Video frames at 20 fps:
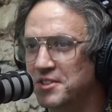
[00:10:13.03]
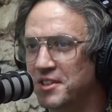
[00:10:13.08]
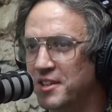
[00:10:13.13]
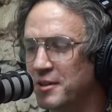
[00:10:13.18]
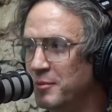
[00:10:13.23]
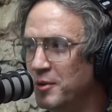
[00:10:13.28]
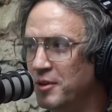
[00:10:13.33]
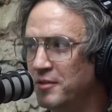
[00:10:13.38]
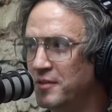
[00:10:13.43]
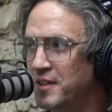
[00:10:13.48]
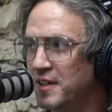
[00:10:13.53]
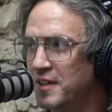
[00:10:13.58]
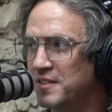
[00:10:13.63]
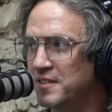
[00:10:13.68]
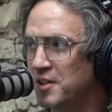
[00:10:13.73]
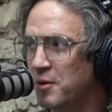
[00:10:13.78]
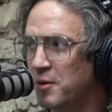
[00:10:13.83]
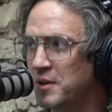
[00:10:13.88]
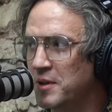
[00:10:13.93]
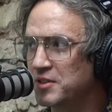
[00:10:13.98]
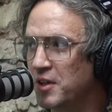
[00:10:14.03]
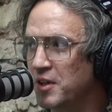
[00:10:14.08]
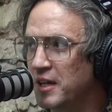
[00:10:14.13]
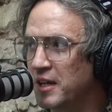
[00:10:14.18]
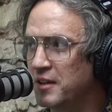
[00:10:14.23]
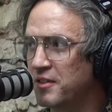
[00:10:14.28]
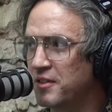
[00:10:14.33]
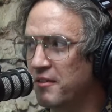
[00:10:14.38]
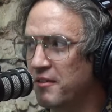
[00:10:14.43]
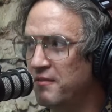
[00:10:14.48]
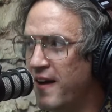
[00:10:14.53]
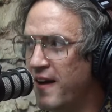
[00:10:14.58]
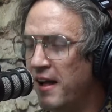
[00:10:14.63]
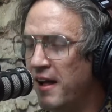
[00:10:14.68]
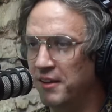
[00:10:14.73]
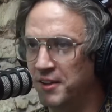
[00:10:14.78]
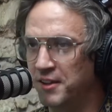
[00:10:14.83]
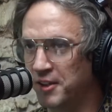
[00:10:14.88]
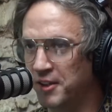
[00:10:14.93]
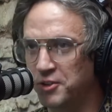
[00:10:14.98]
movie, it's always like the
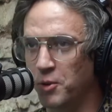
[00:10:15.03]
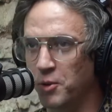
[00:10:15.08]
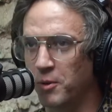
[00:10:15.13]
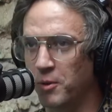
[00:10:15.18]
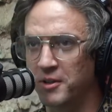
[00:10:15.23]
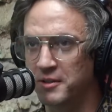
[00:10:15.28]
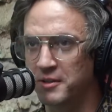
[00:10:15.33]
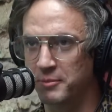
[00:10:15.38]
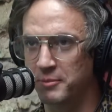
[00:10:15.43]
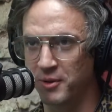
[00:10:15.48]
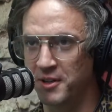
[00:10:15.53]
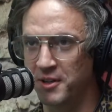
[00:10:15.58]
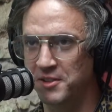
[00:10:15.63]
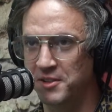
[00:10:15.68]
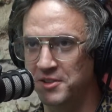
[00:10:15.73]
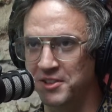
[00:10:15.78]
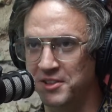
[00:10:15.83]
valedictorian priest.